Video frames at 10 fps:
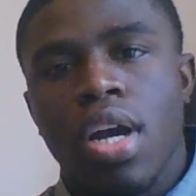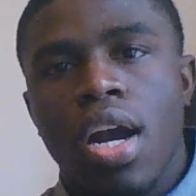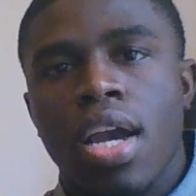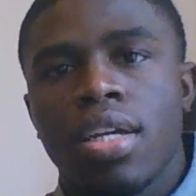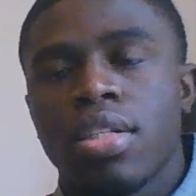
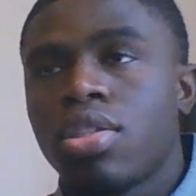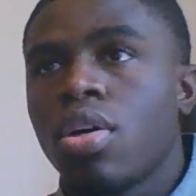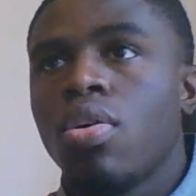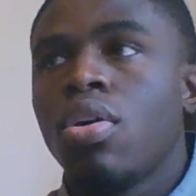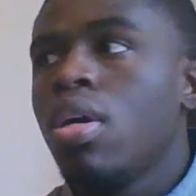All right.
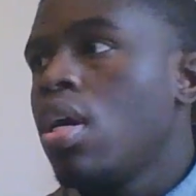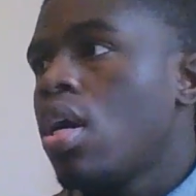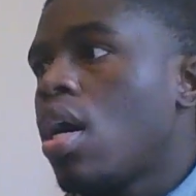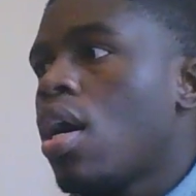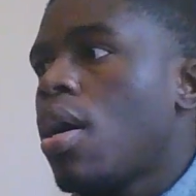So
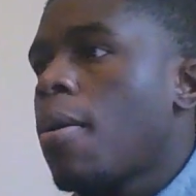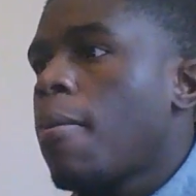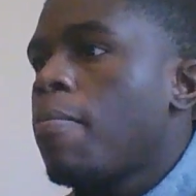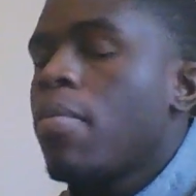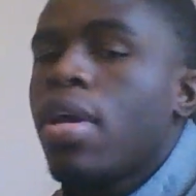
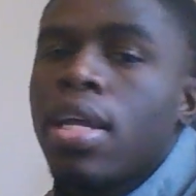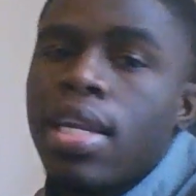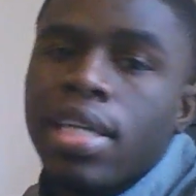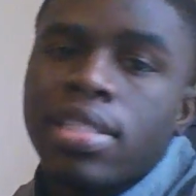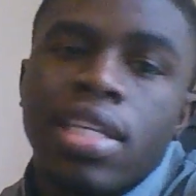
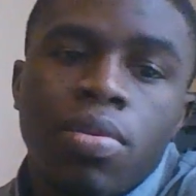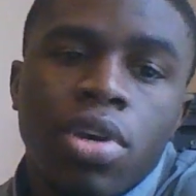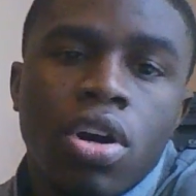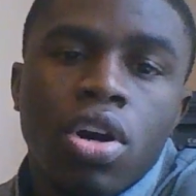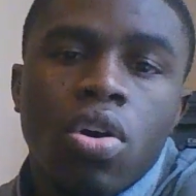next thing
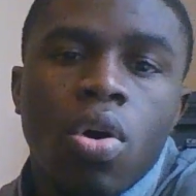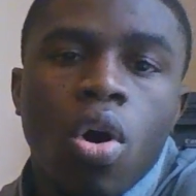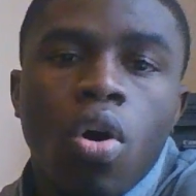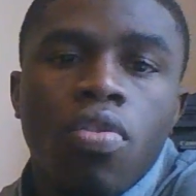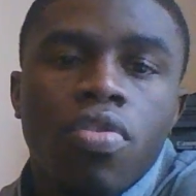we're gonna
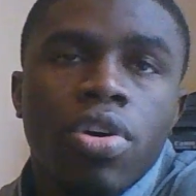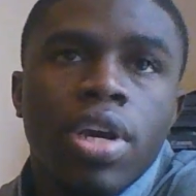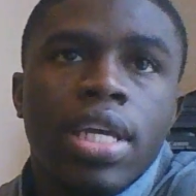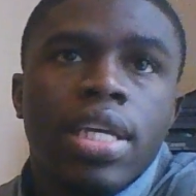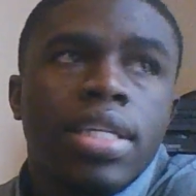go over
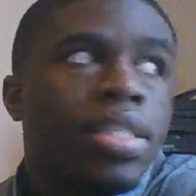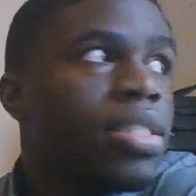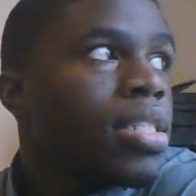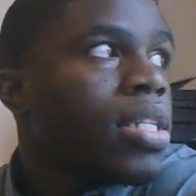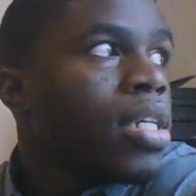
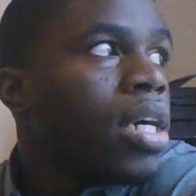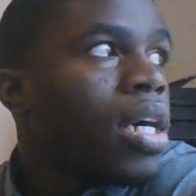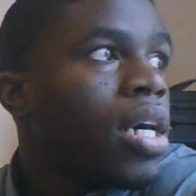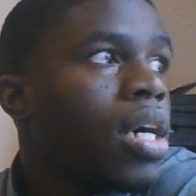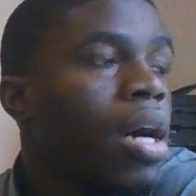is
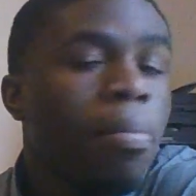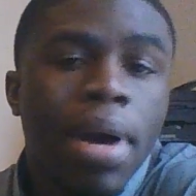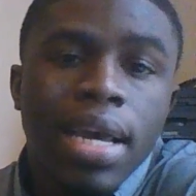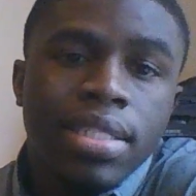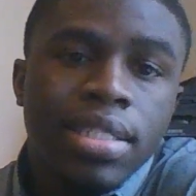a
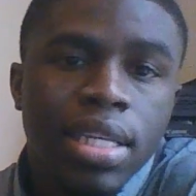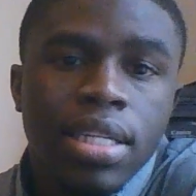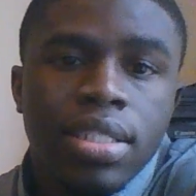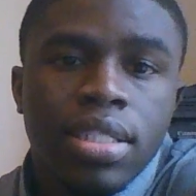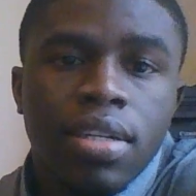
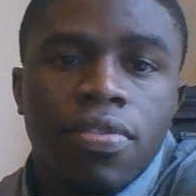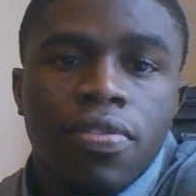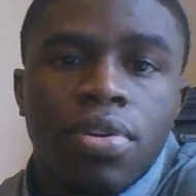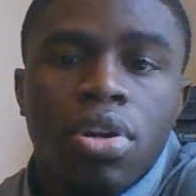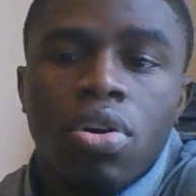mindset
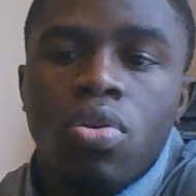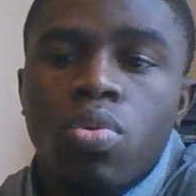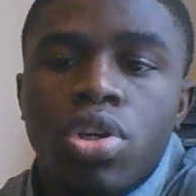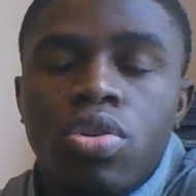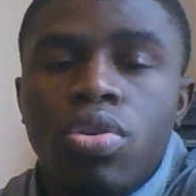shift. You know,
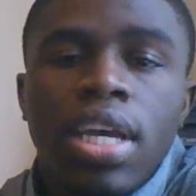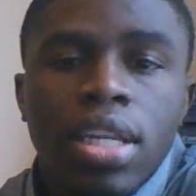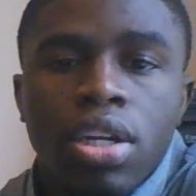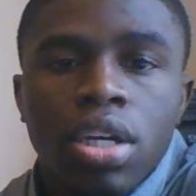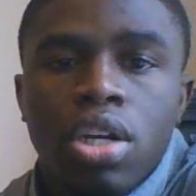when you
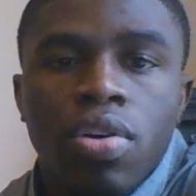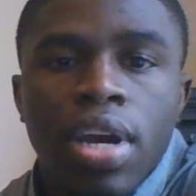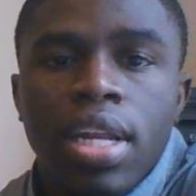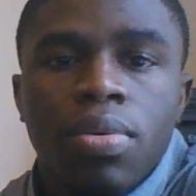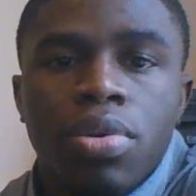getting good
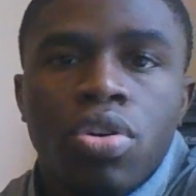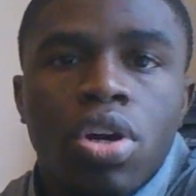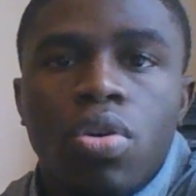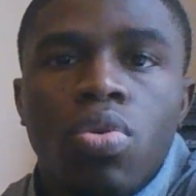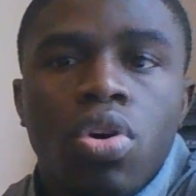credit, when you're
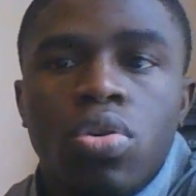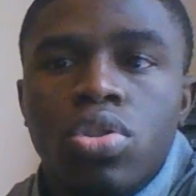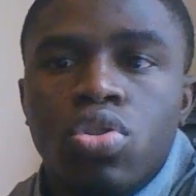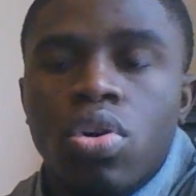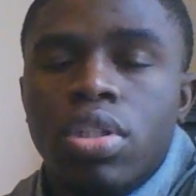on the
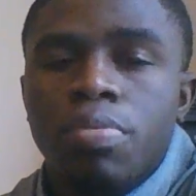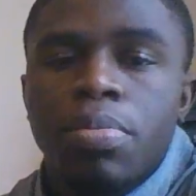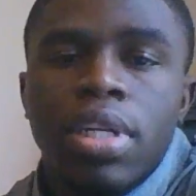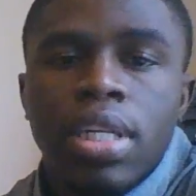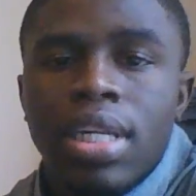road towards
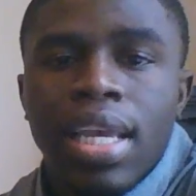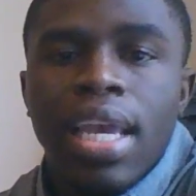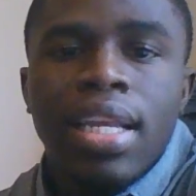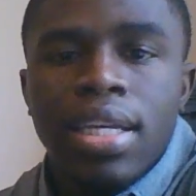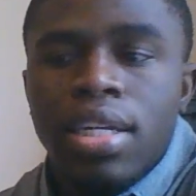building and
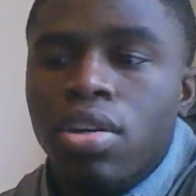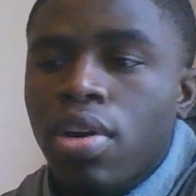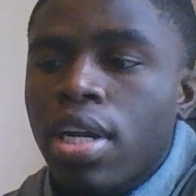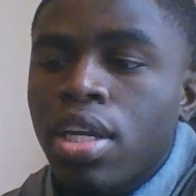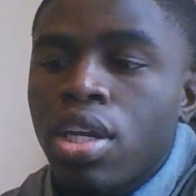gaining good
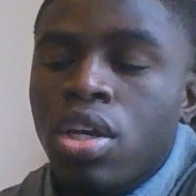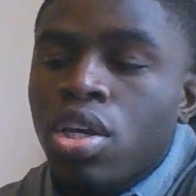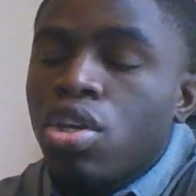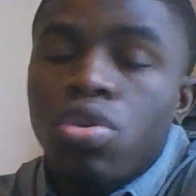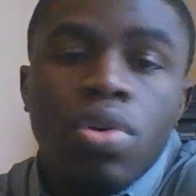credit,
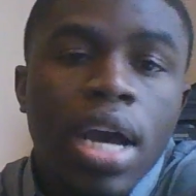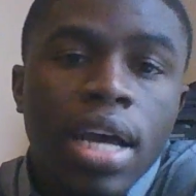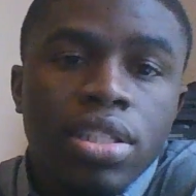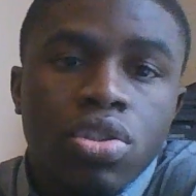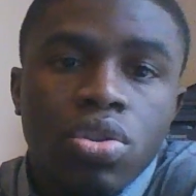you
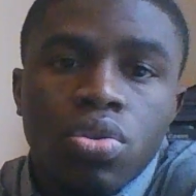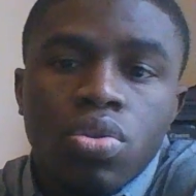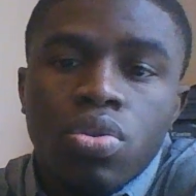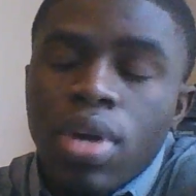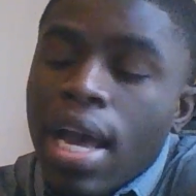got
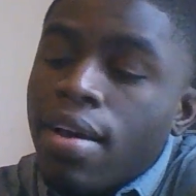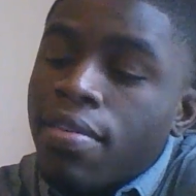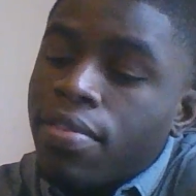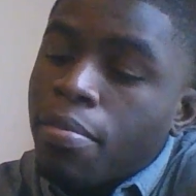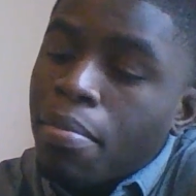to
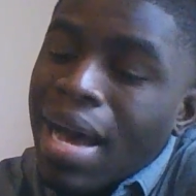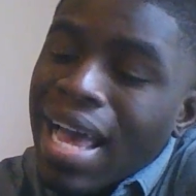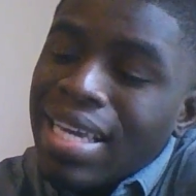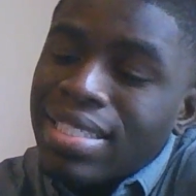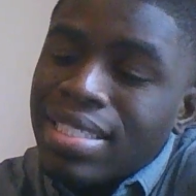have a
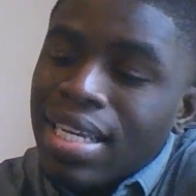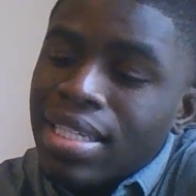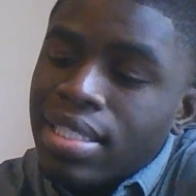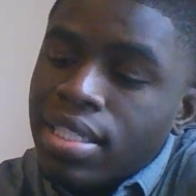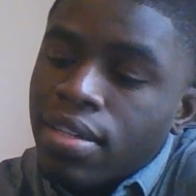
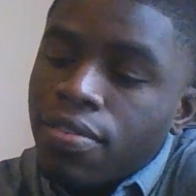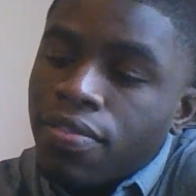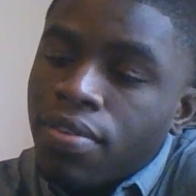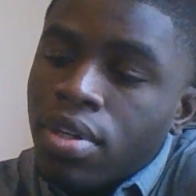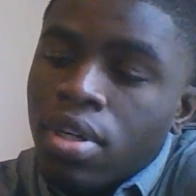mindset
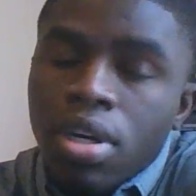shift.